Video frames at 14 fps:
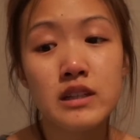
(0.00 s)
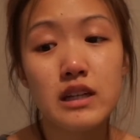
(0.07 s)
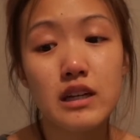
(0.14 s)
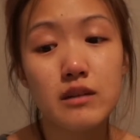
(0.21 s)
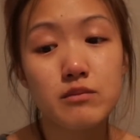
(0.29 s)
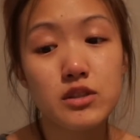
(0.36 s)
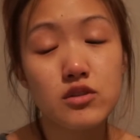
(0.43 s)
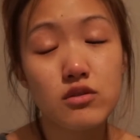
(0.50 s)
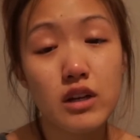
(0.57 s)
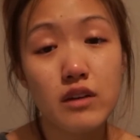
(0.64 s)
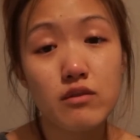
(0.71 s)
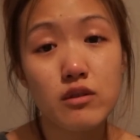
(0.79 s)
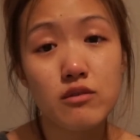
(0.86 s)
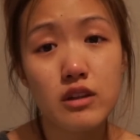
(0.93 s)
And I'm just
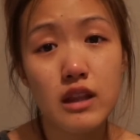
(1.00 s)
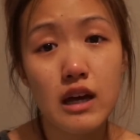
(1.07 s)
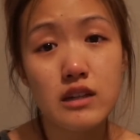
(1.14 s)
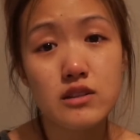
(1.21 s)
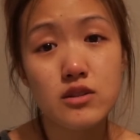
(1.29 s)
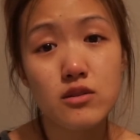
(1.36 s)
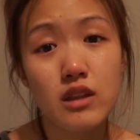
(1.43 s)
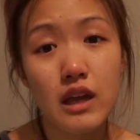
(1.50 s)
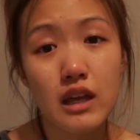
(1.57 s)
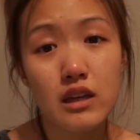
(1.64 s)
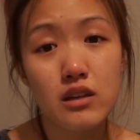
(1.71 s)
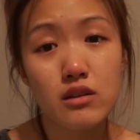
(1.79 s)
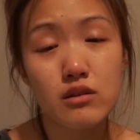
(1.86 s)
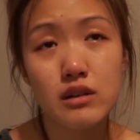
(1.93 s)
grateful for that, so
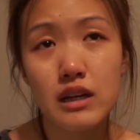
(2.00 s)
thank you.